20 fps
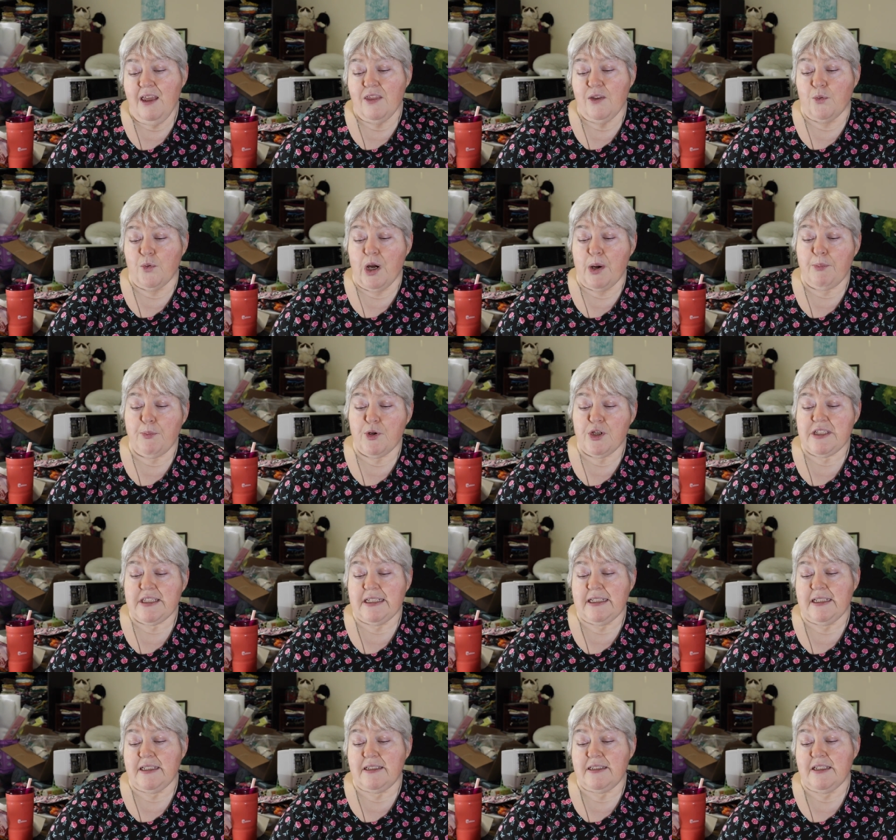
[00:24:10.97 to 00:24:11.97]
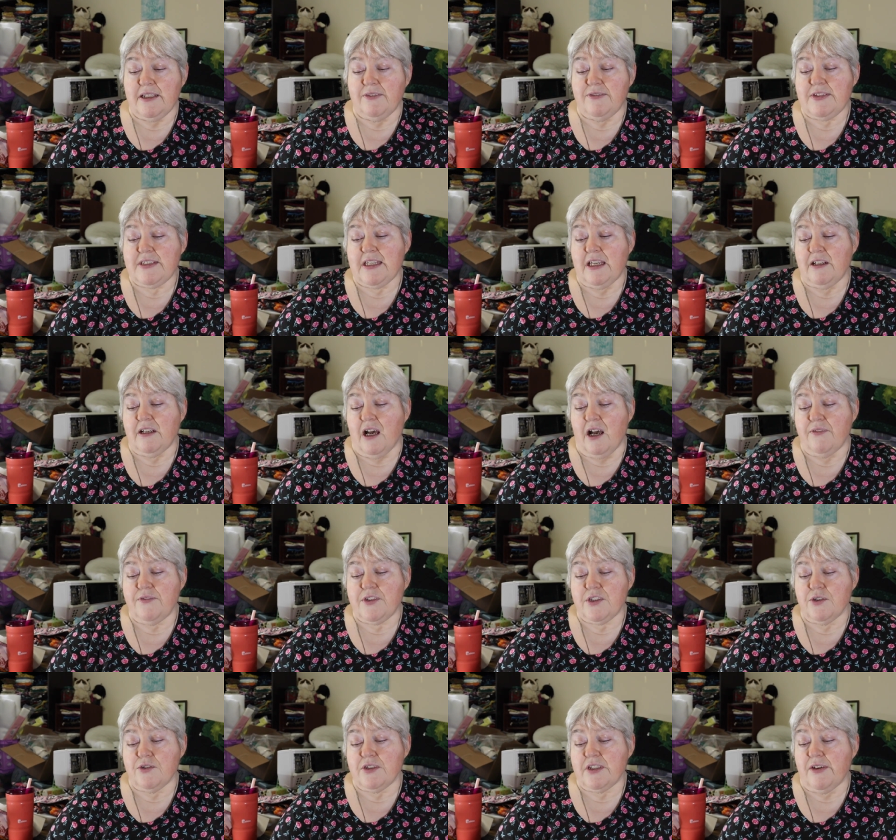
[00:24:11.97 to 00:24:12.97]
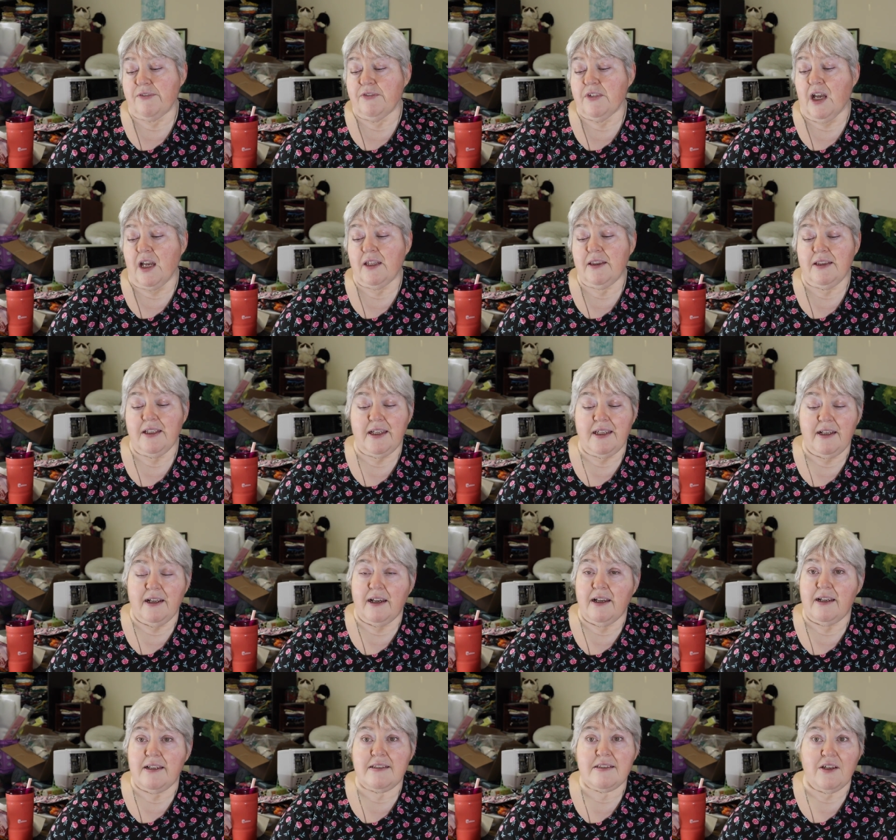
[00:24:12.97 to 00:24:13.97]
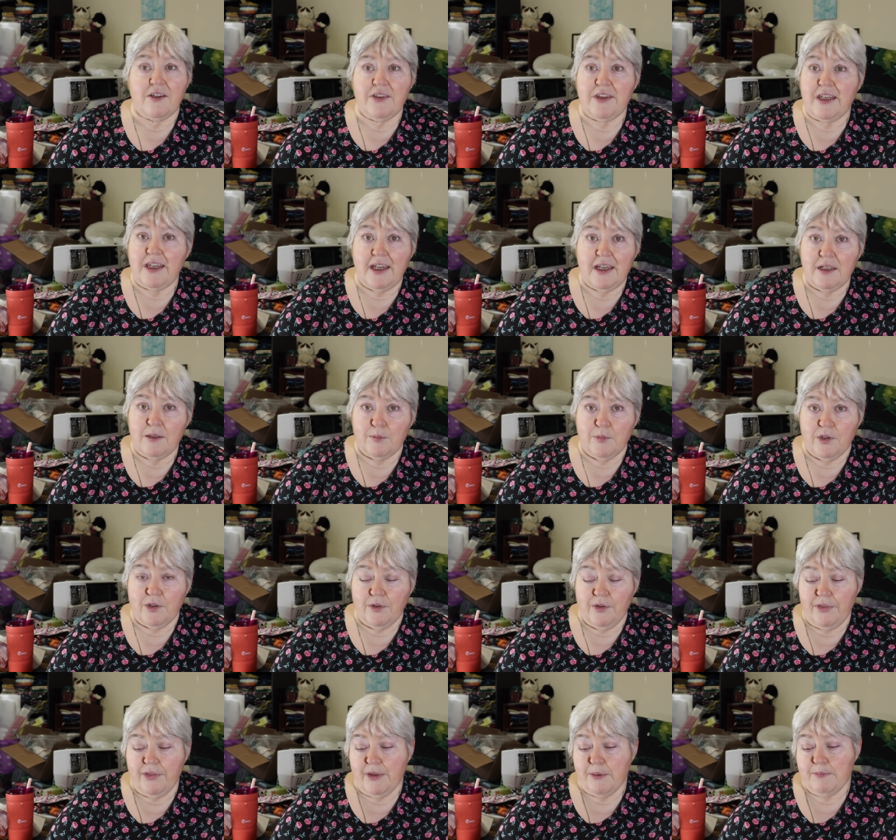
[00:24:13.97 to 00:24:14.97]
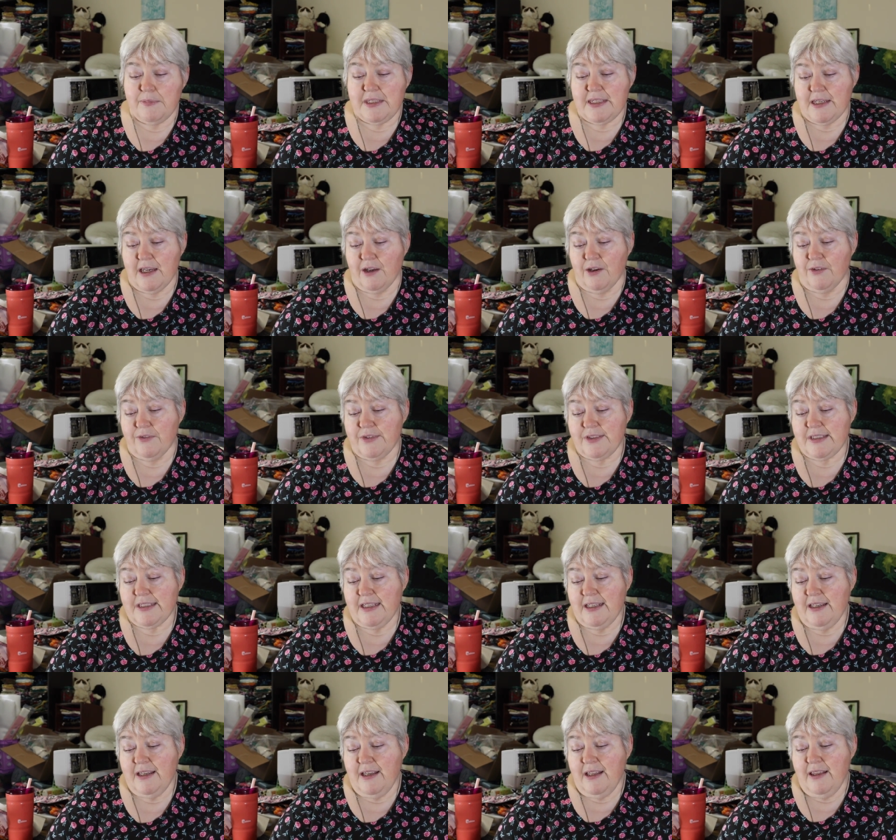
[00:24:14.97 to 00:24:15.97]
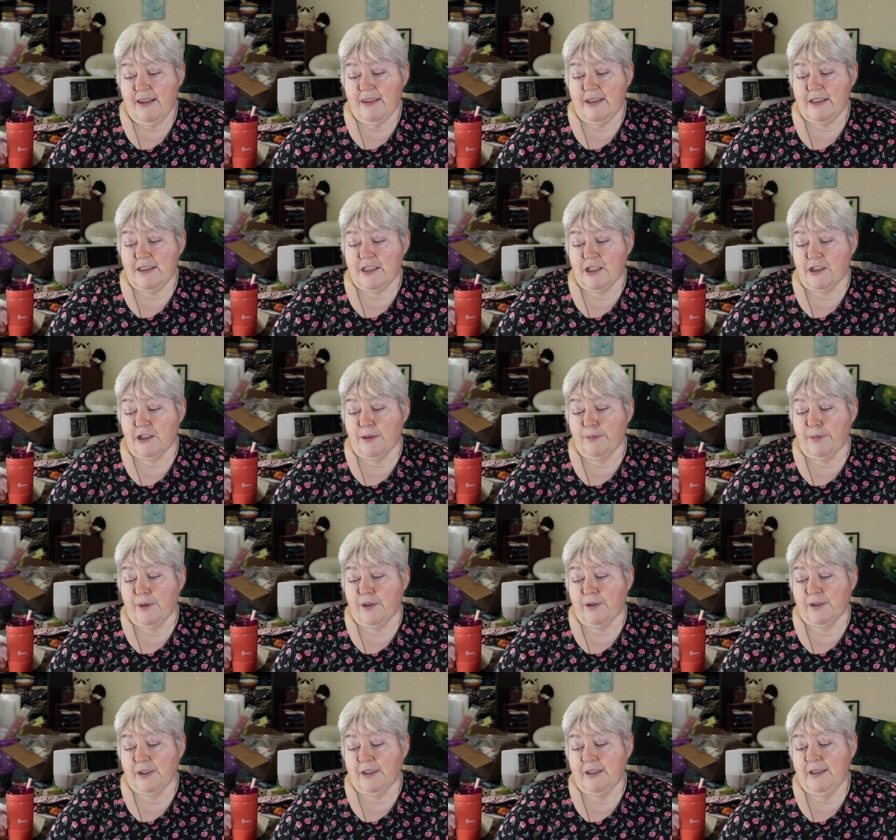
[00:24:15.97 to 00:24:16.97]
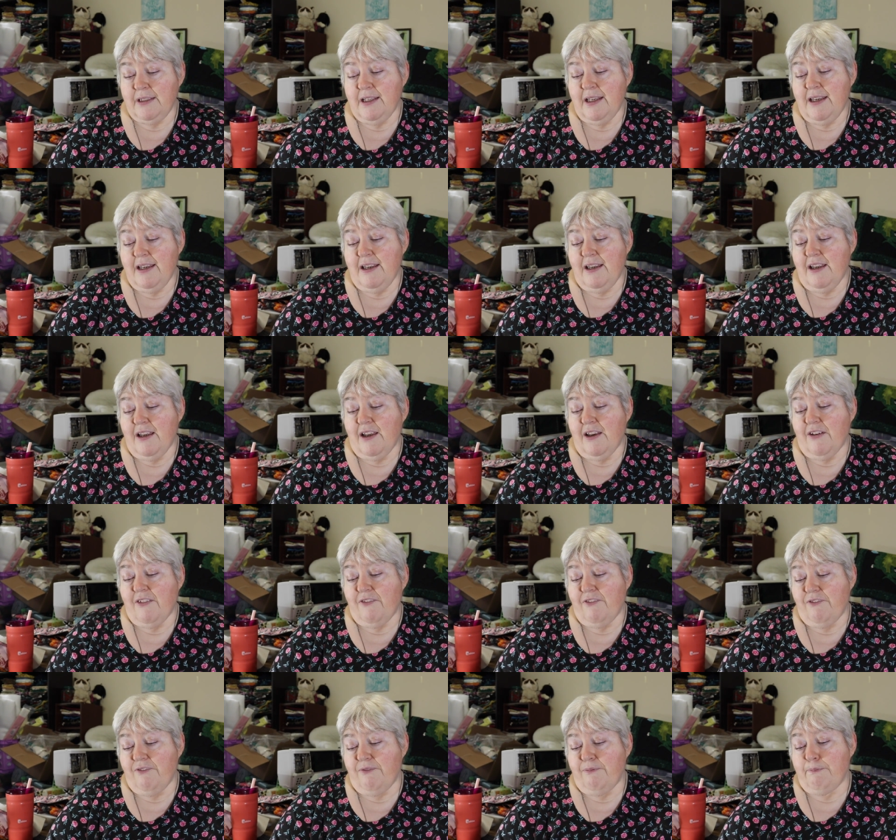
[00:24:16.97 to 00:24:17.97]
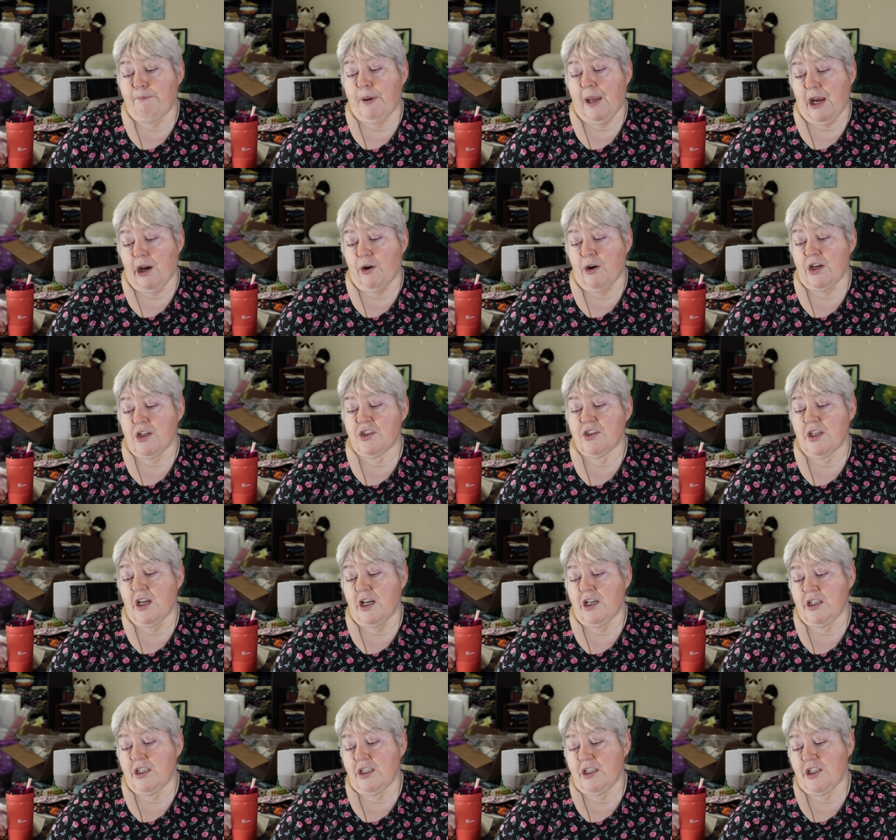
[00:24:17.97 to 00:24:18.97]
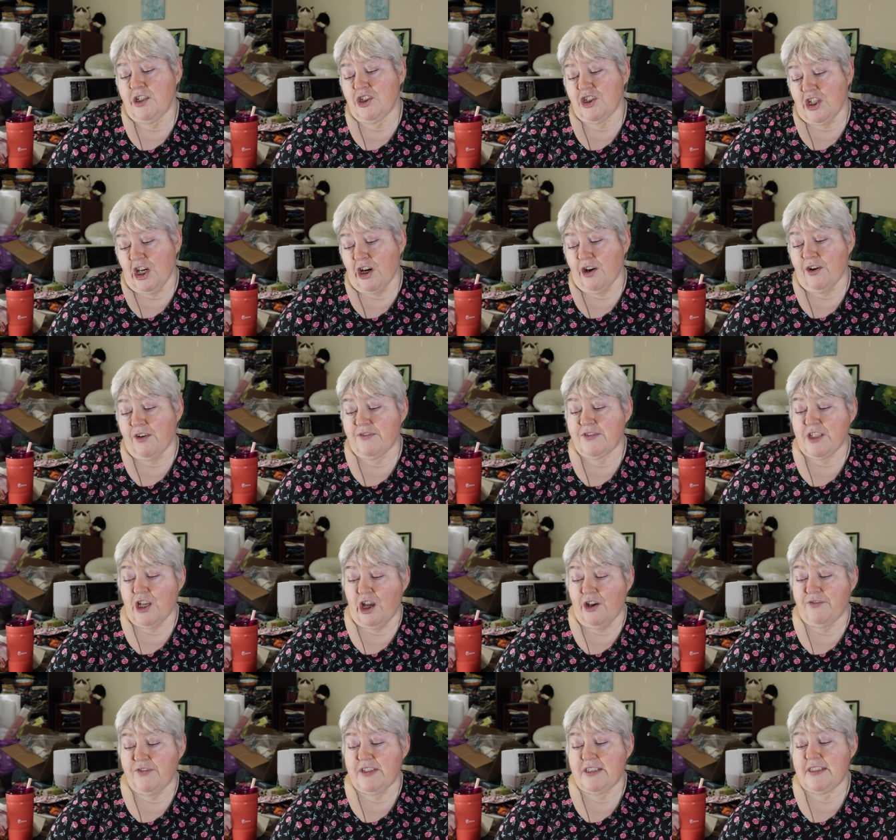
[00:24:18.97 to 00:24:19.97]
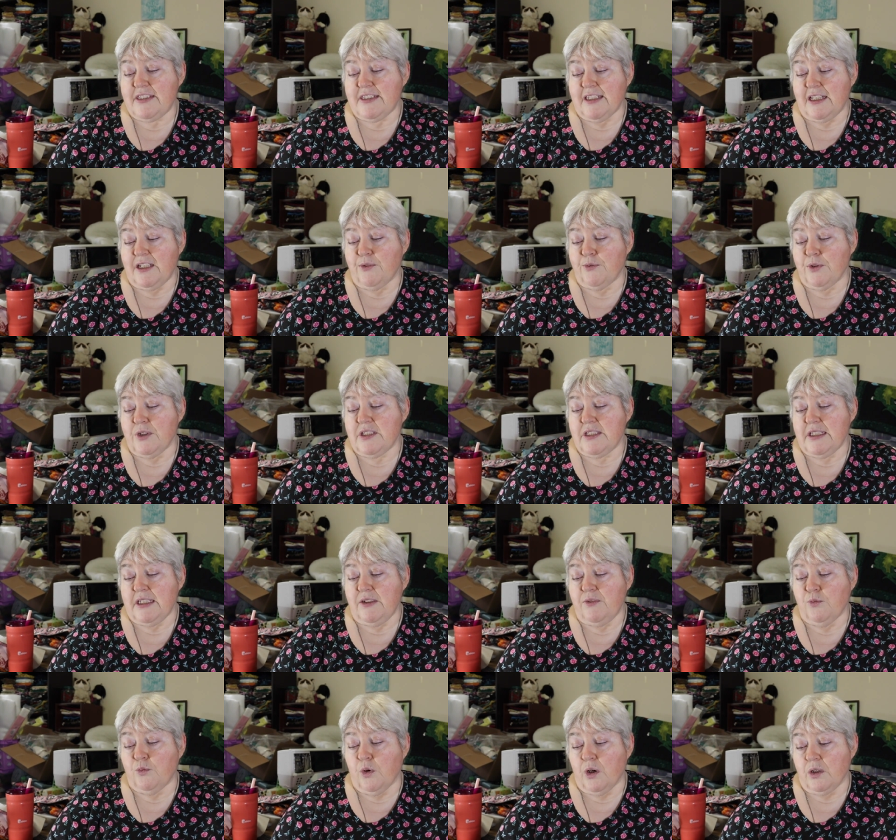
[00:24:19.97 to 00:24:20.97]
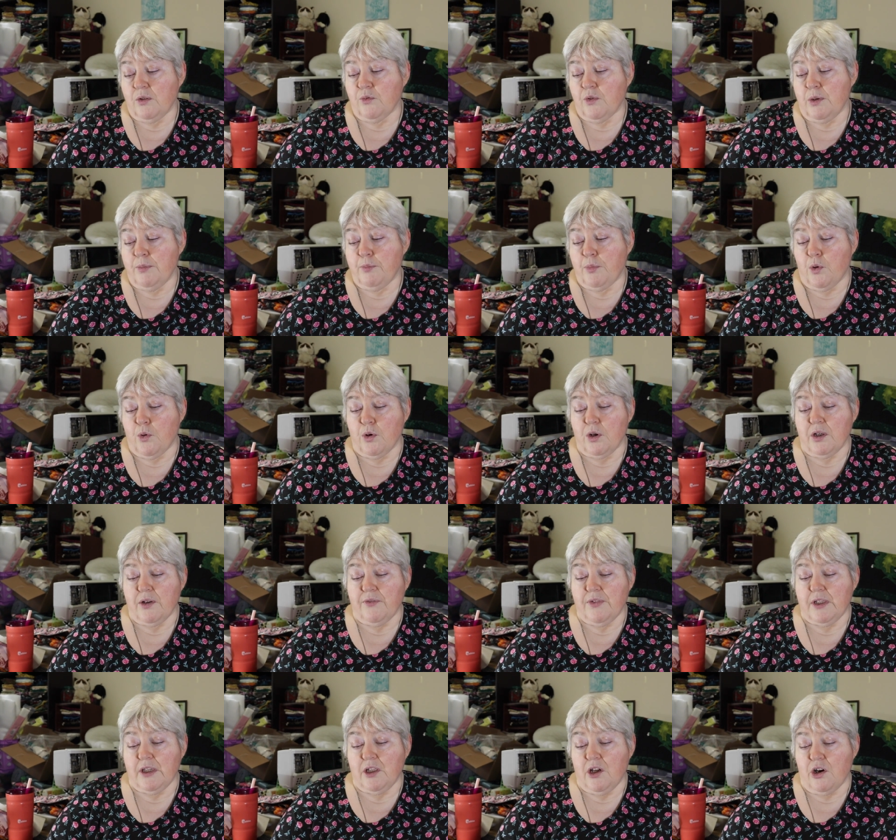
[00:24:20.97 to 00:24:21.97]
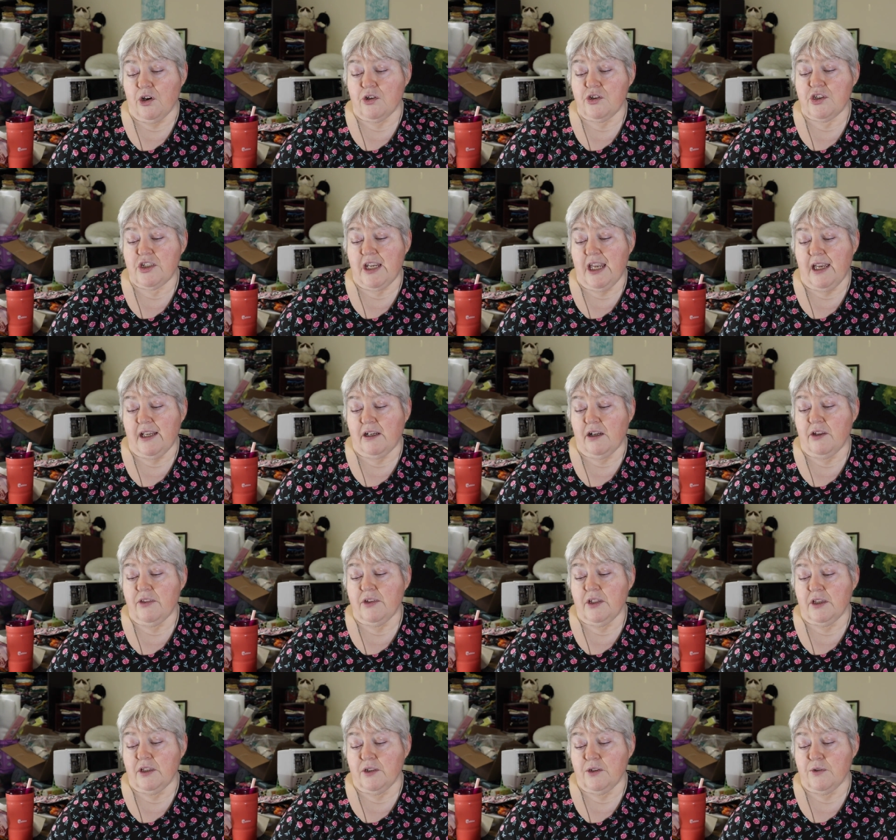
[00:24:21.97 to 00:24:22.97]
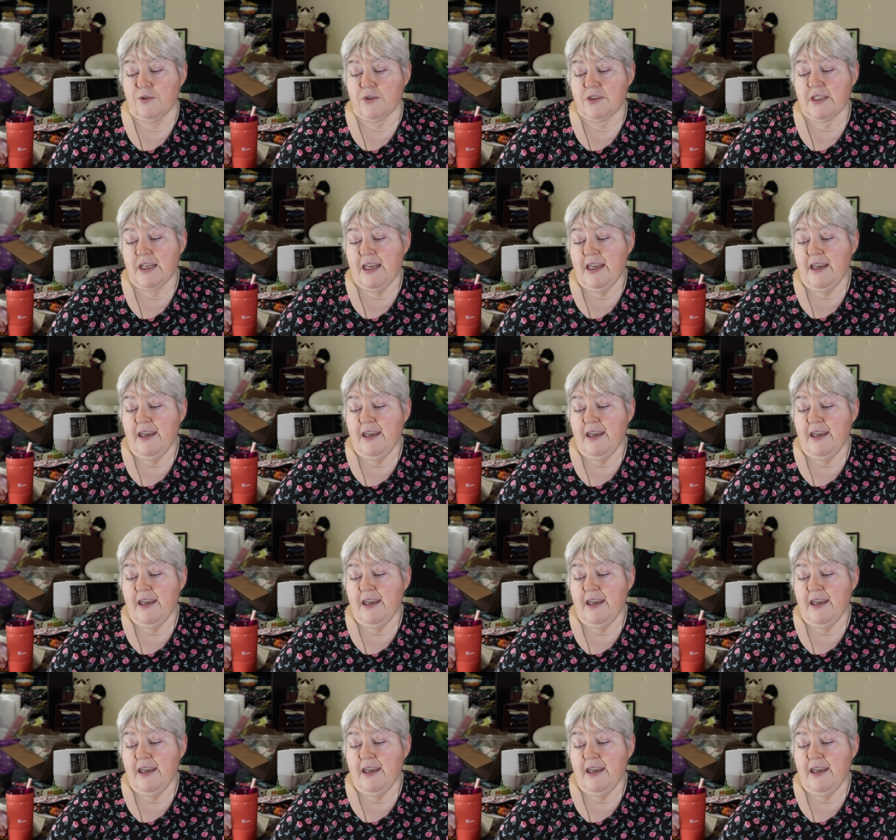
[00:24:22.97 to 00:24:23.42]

The representative said officers have not laid eyes on the animal themselves. The Terrebonne Parish Sheriff's Office said it received one report of a large cat on the loose,